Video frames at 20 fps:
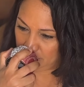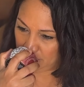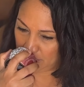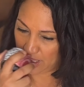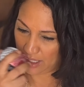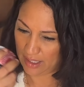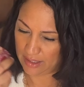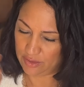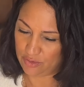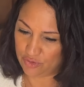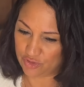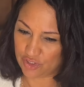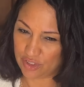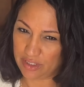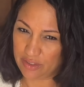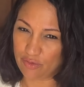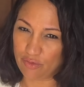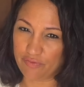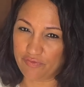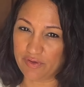I usually
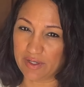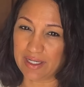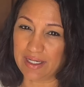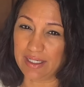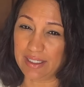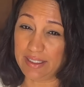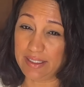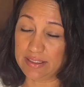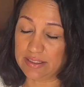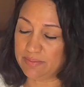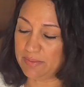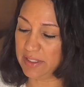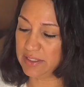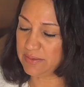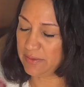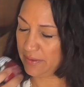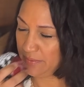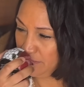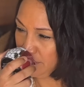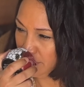go for clean smells,
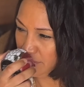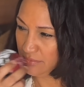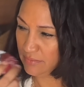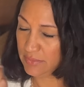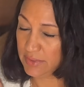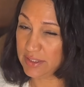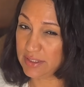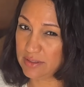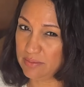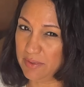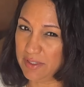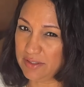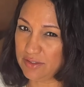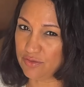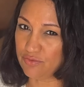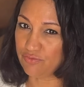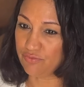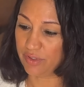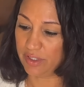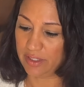but it smells
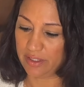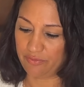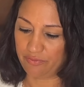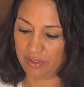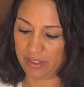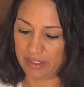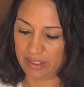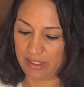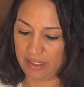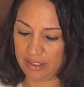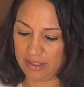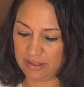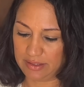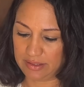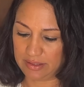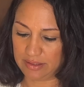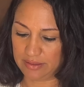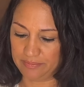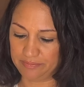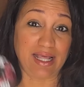really, really
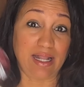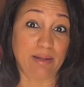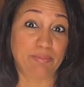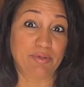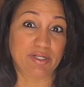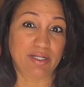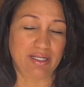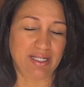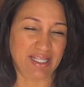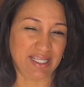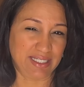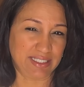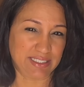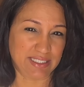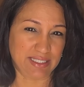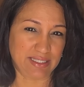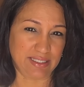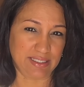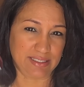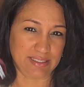nice. I'll put a link to
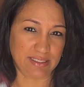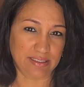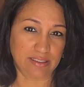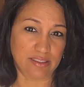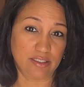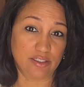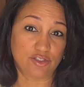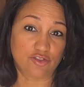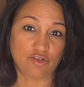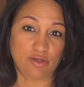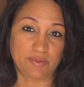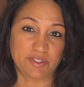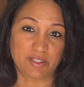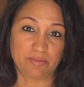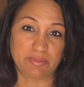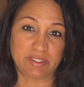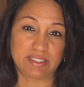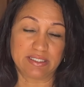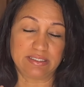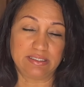this in the description
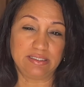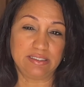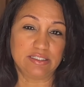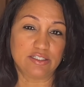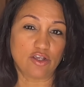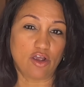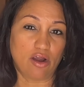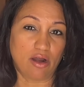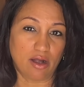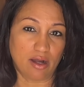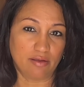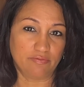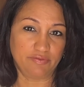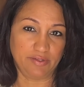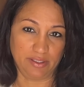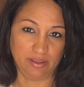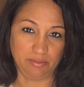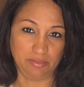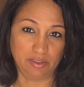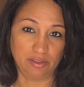because these are
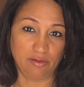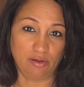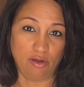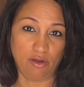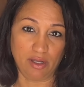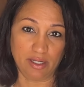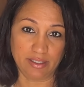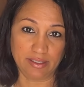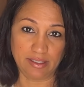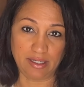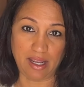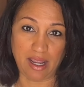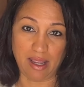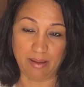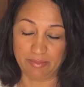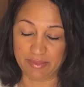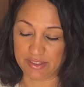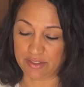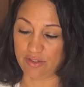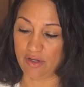available on
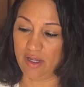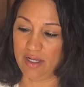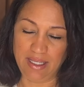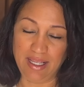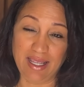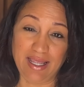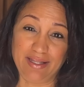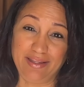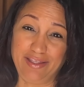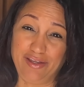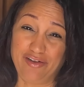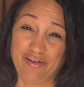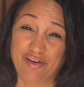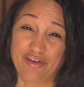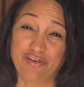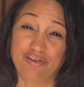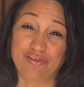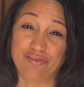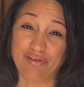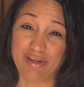Amazon and they are a
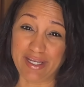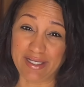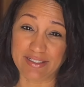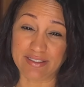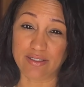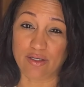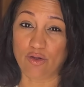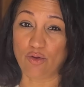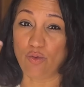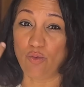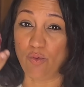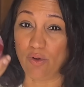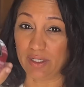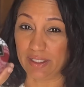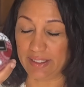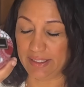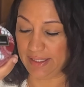great quality